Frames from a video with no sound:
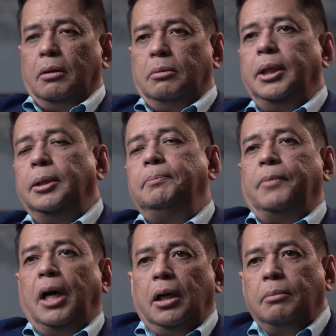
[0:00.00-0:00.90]
Well,
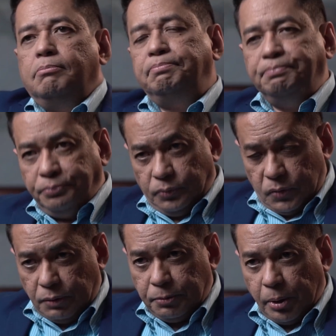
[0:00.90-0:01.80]

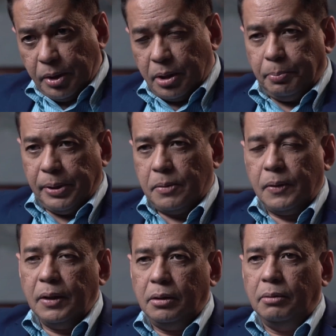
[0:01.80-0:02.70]
of course, the
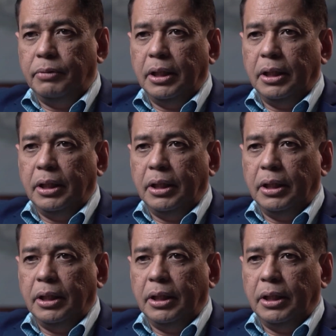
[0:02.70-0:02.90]
president's